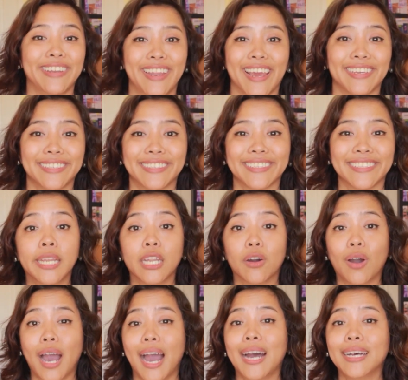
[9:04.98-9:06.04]
next.
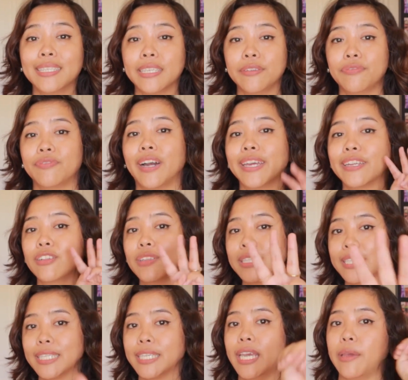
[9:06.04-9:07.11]
Now, as a final
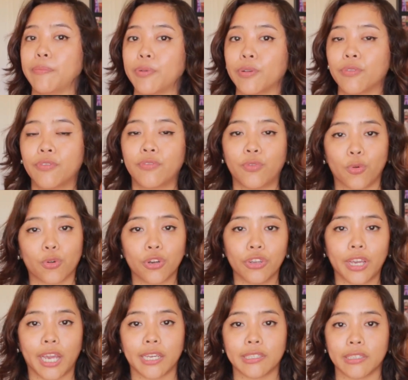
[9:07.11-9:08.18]
tip for you
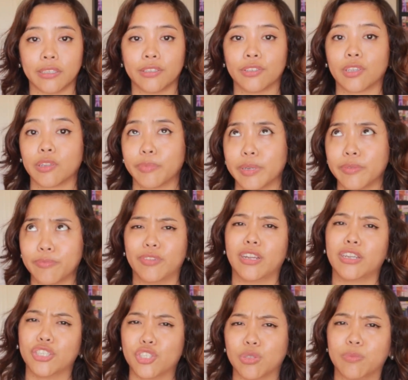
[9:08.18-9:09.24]
guys, and this is a little bit of an
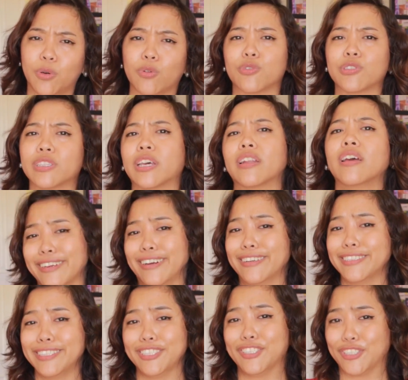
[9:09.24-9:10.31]
additional bonus that I
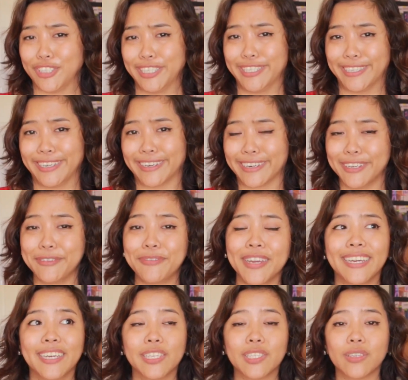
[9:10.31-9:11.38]
honestly just thought of,
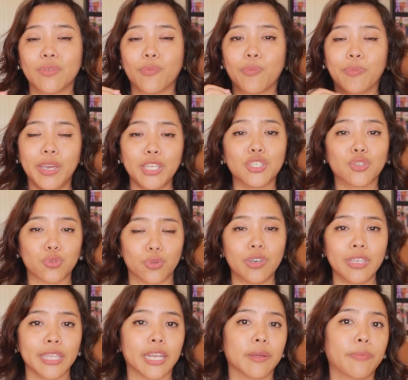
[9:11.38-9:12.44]
is make sure
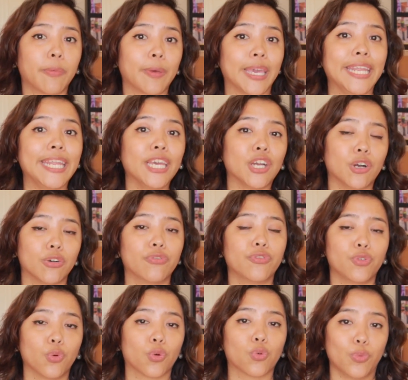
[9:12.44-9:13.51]
that at the beginning of
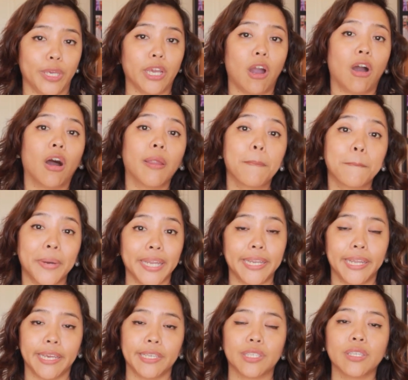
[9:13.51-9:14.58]
your week on
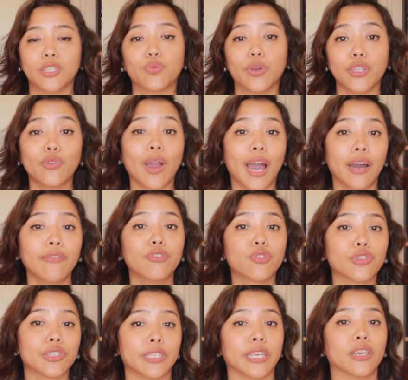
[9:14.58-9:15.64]
Mondays is when you have your
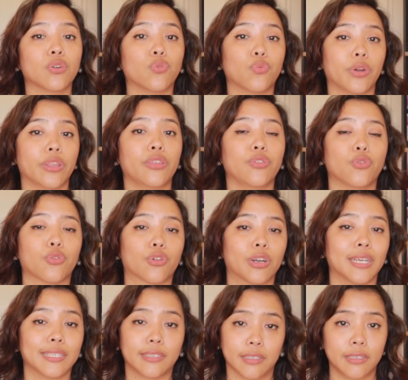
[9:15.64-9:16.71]
sync with your
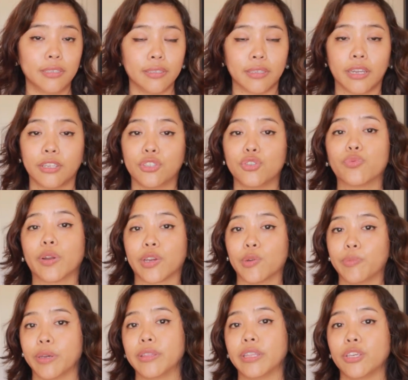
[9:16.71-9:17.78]
assistant. And I do
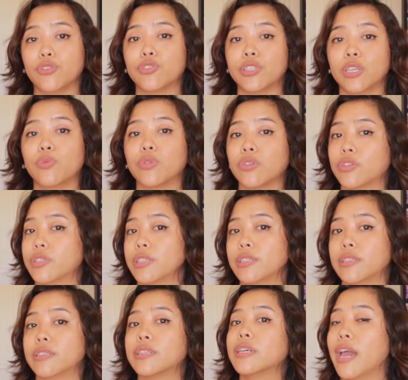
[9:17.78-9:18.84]
recommend that you sync with your
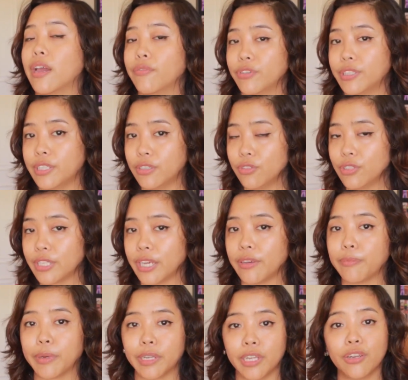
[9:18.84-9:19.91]
assistant every single day,
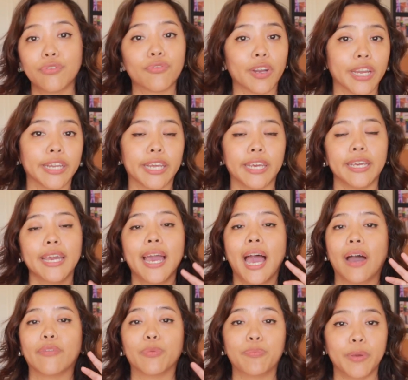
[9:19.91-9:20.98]
Monday to Friday.
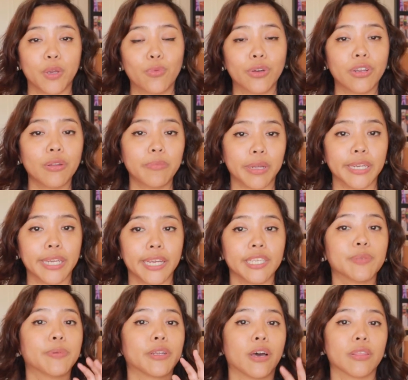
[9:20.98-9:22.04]
Have a big one on
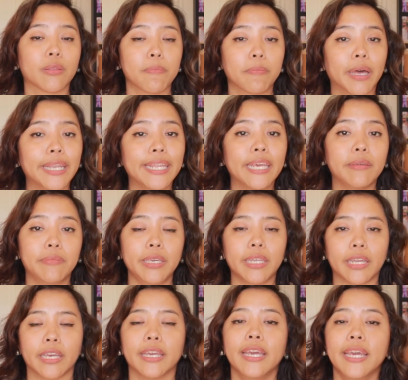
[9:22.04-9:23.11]
Mondays, but on the Monday
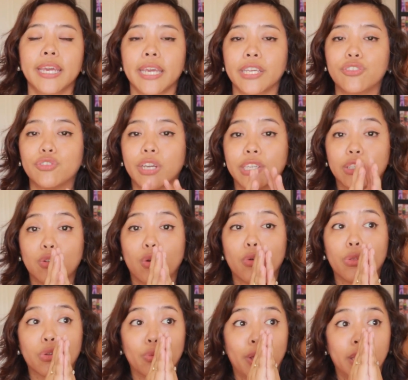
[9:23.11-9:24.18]
meeting is you guys go
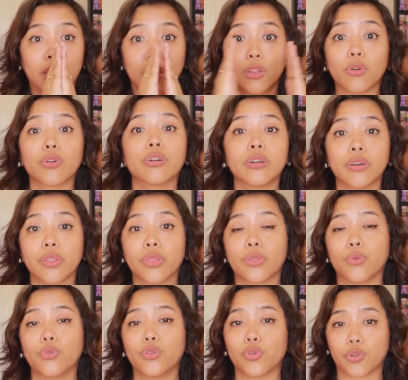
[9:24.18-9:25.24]
through and look
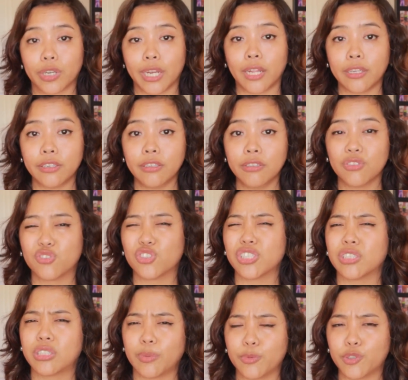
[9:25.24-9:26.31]
through your calendar,
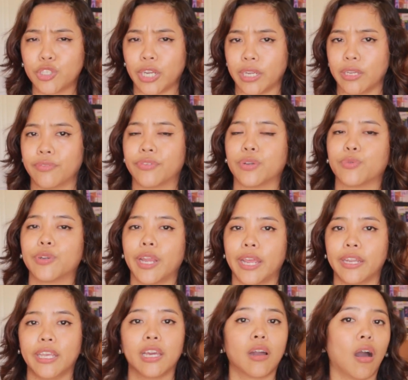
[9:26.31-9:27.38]
just double check if there were
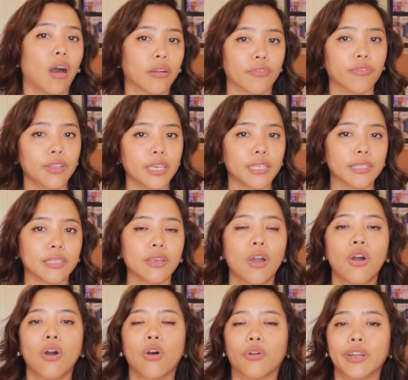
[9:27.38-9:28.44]
any conflicts
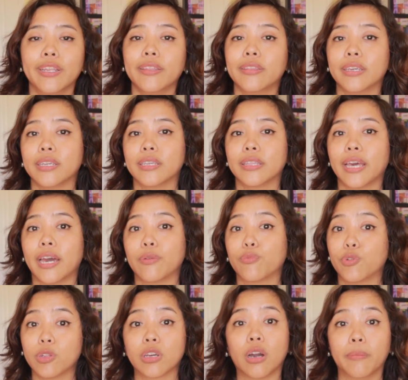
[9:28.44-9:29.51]
or anything that
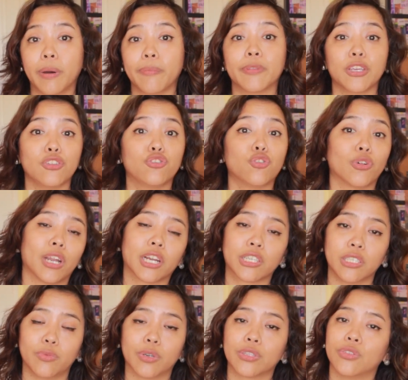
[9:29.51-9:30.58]
will come up that you don't
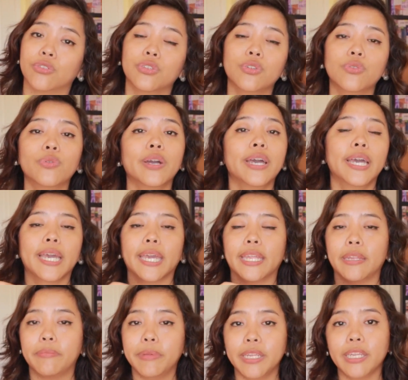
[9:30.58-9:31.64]
actually want to do,
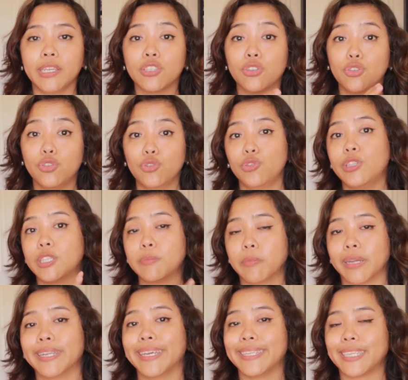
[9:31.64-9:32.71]
any meetings. So you use this
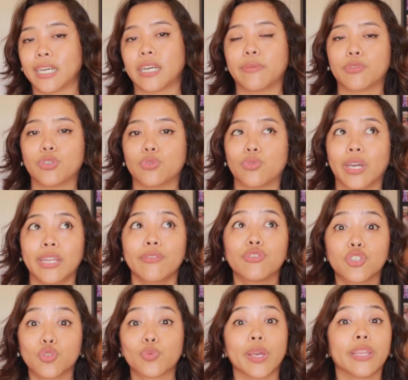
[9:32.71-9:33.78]
Monday time to kind of
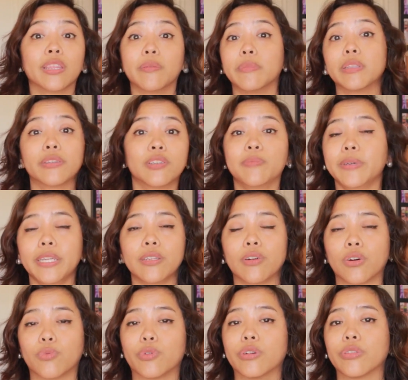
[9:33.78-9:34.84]
train them a little bit
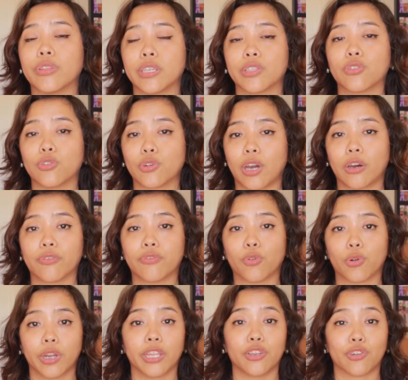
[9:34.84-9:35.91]
on what are things to look out
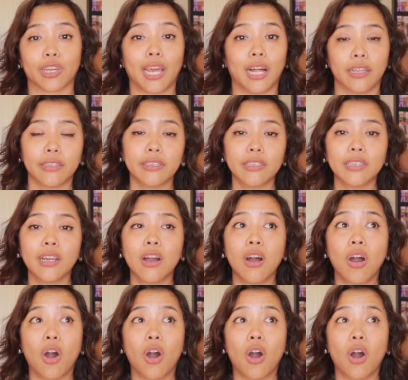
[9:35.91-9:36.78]
for in your calendar.